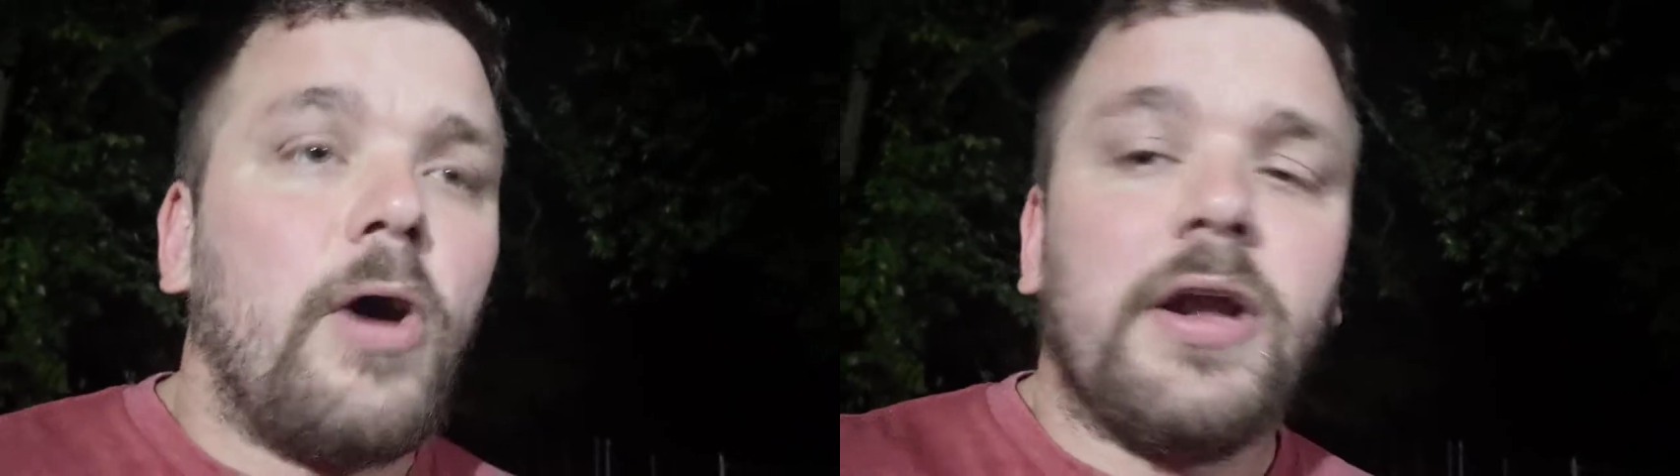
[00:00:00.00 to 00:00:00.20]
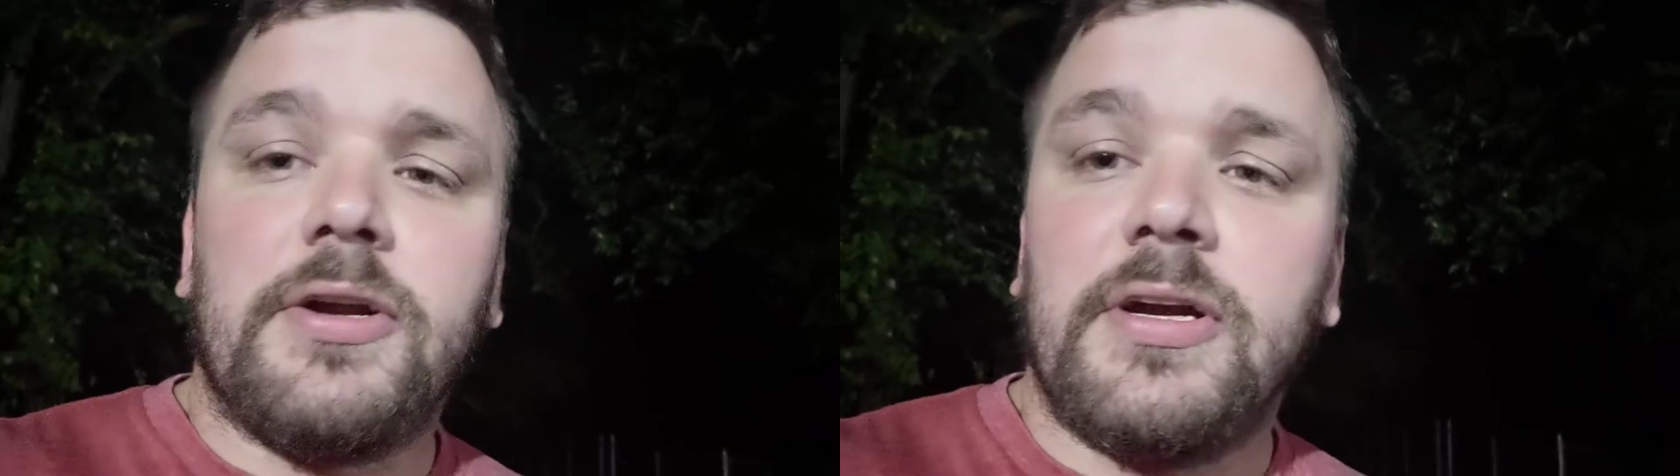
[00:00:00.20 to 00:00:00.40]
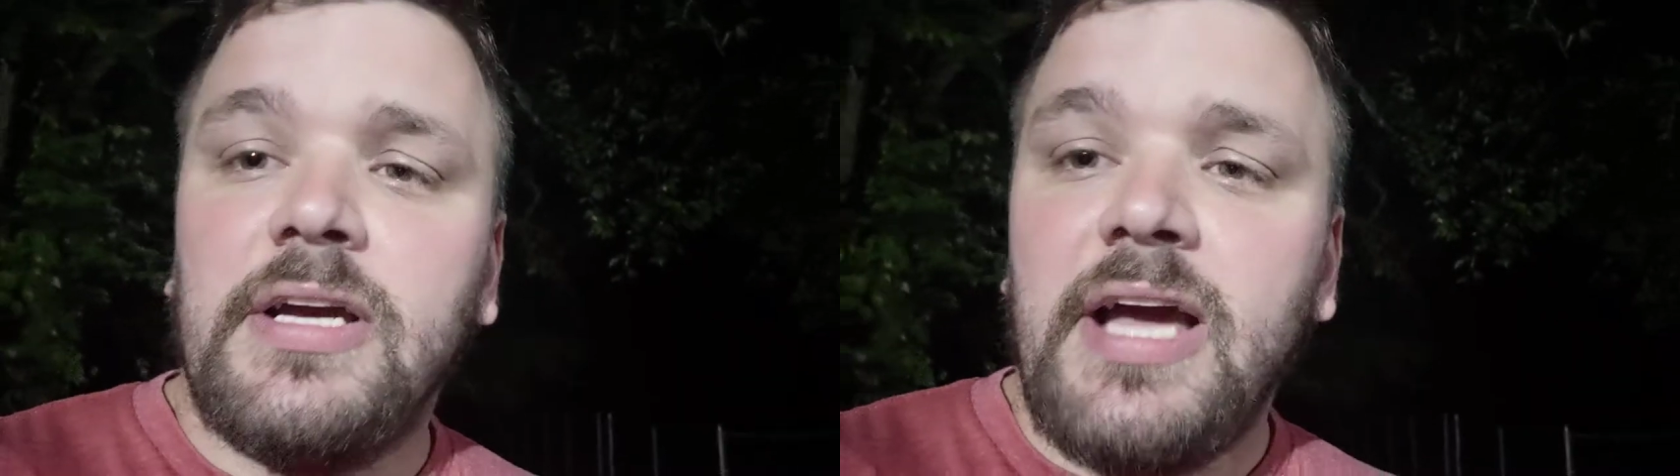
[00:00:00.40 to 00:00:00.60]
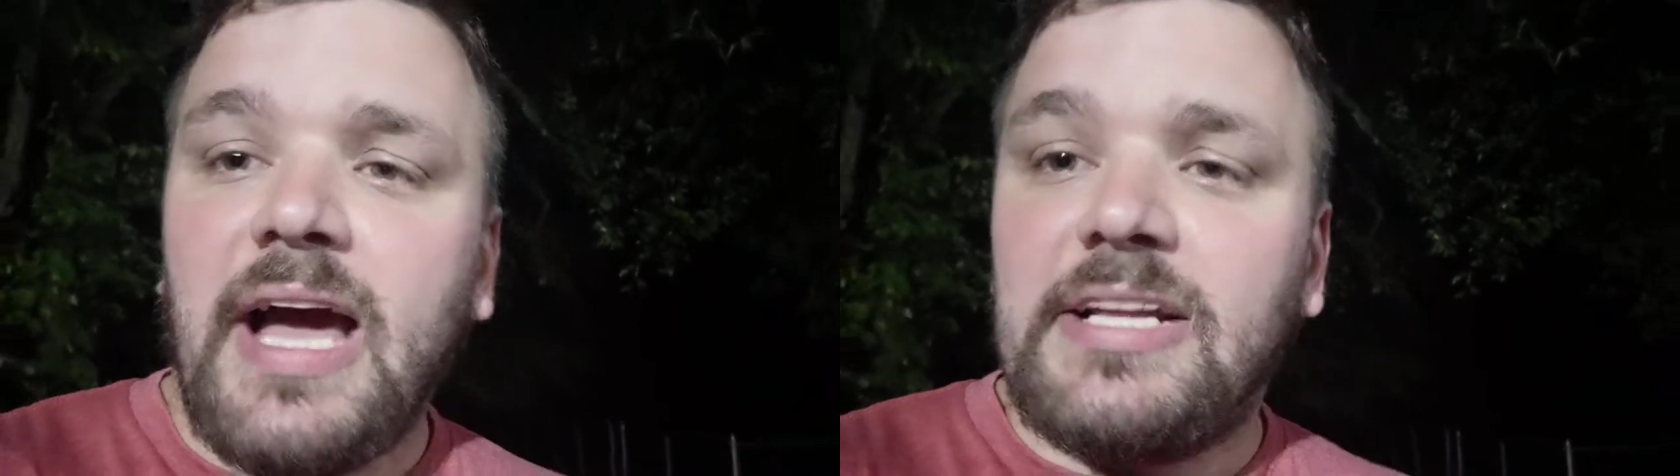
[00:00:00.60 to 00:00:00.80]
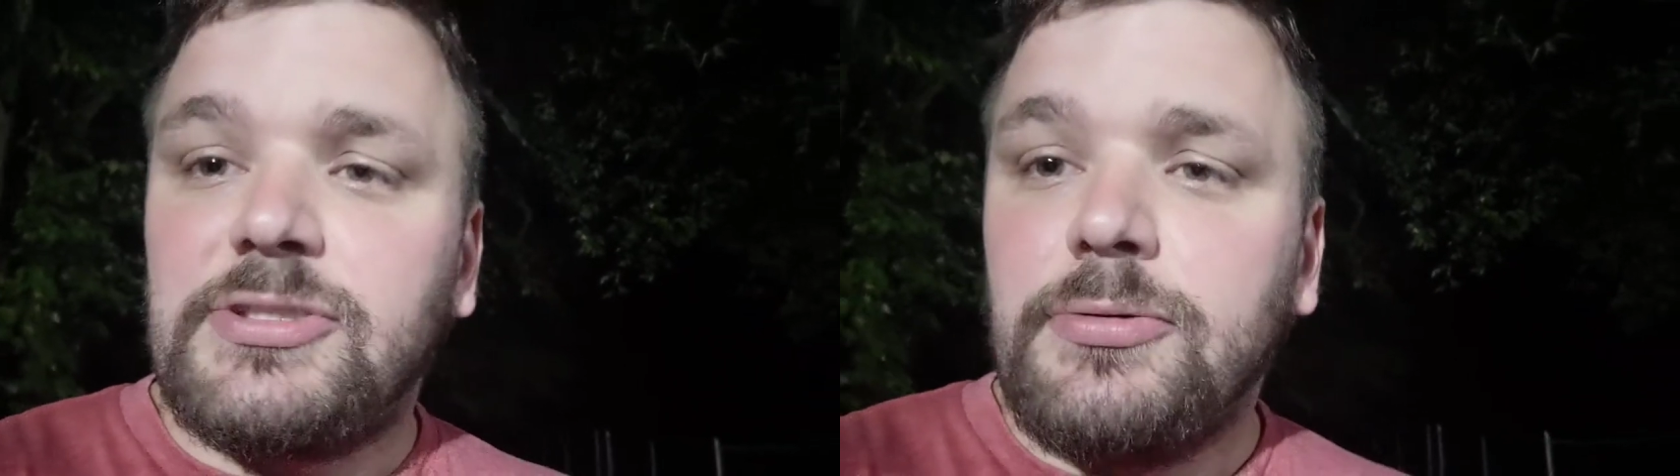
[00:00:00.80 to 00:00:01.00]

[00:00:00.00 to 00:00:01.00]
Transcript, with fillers: water at